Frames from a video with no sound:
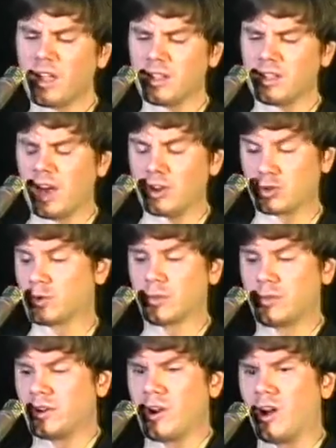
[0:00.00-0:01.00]
a truth
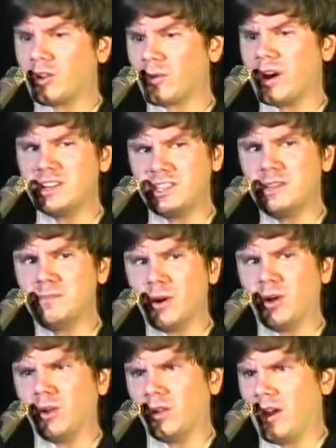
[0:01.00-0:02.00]
in caller ID
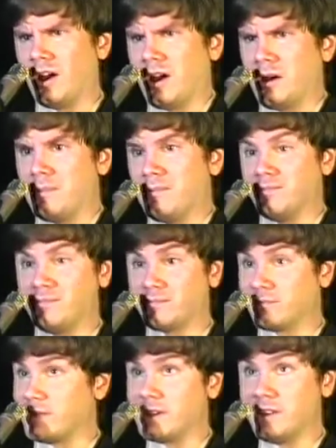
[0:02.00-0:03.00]
bill um,
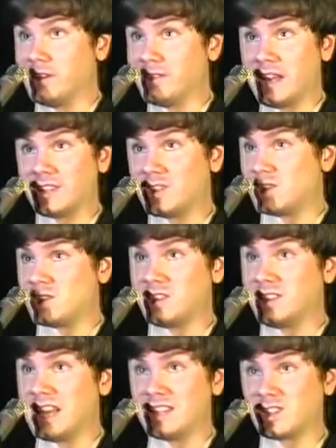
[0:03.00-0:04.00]
that's
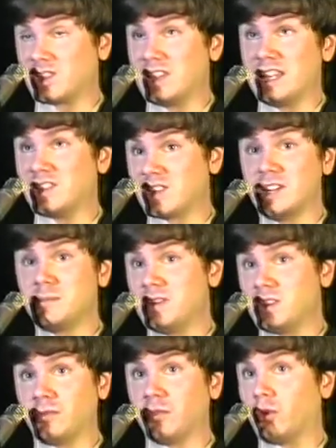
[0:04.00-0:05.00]
that's it's going to be
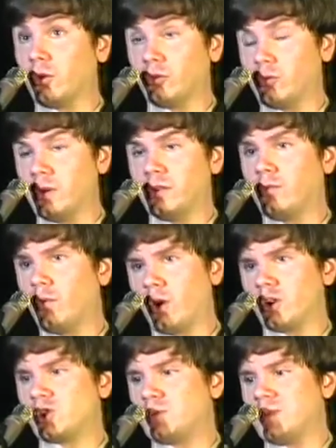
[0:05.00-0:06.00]
difficult to
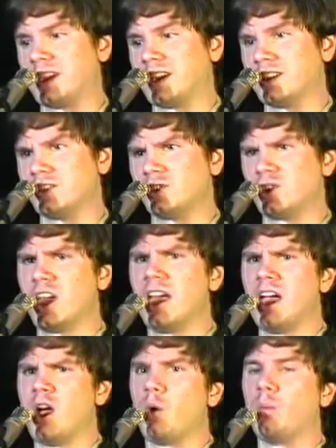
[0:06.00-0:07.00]
enforce because
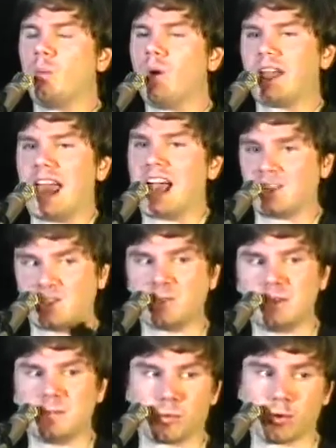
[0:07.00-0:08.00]
what has to be
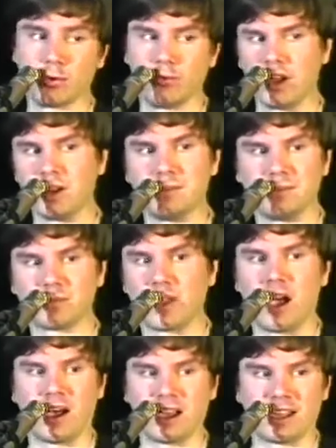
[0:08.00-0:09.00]
proven
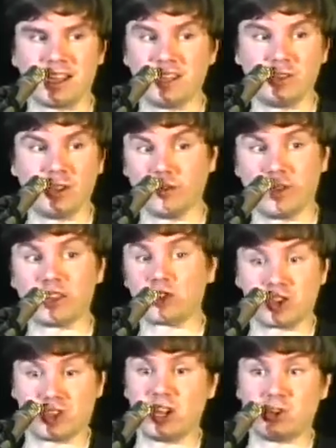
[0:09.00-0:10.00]
uh, in the
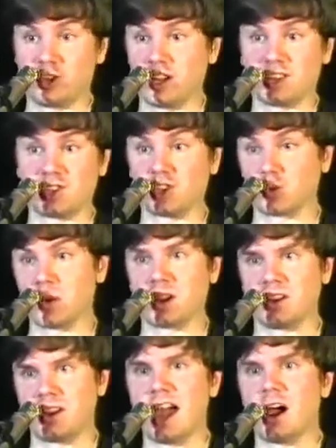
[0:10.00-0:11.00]
legislation as it's written
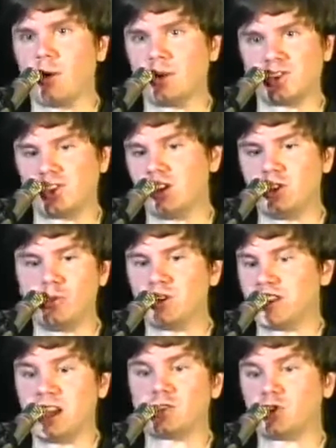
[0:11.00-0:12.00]
now is that you
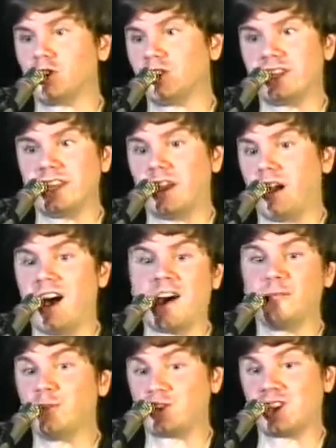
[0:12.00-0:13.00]
intentionally
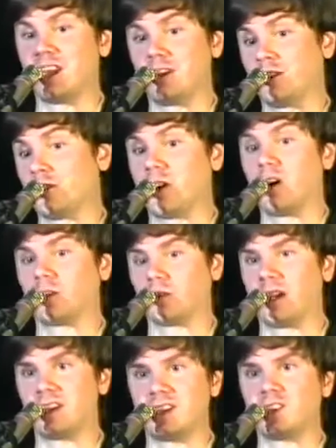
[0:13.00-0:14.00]
obfuscated your caller
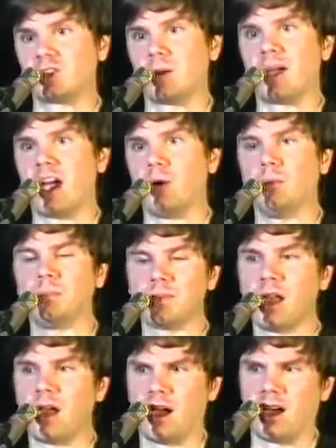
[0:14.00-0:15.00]
ID somehow,
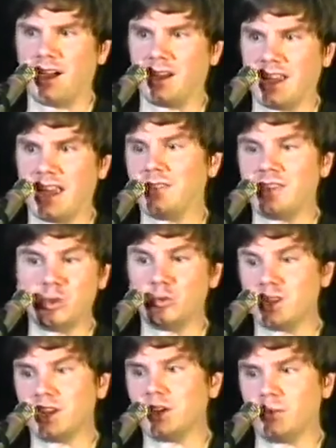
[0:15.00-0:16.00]
uh, and that you
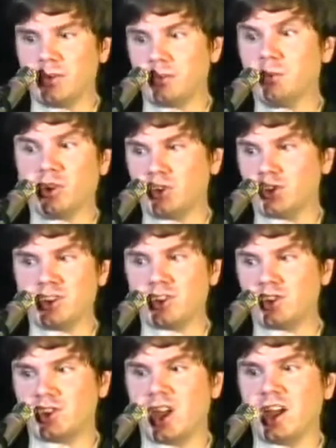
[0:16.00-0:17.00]
did it with
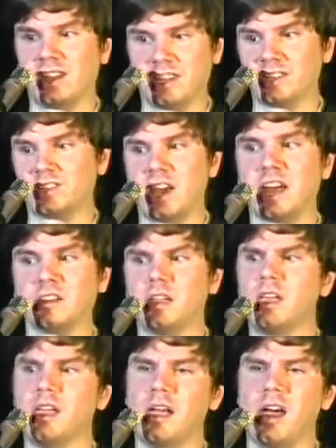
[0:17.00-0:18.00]
malicious uh, intent.
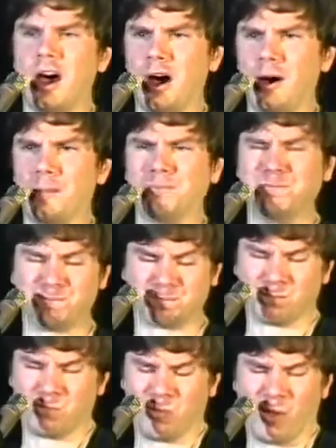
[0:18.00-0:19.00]
Um,
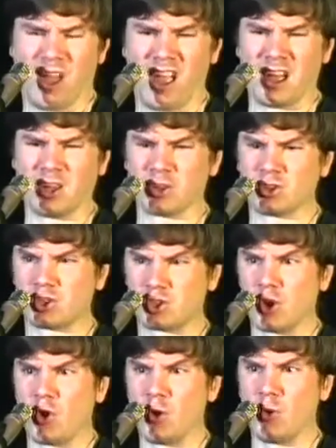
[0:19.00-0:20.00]

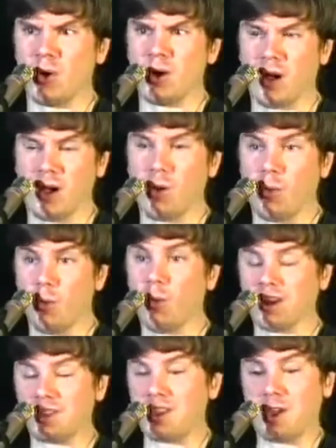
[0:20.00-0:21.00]
so one
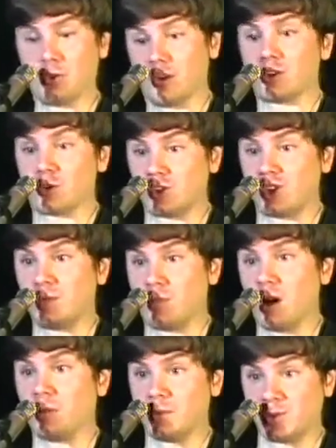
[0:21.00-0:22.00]
of the other interesting problems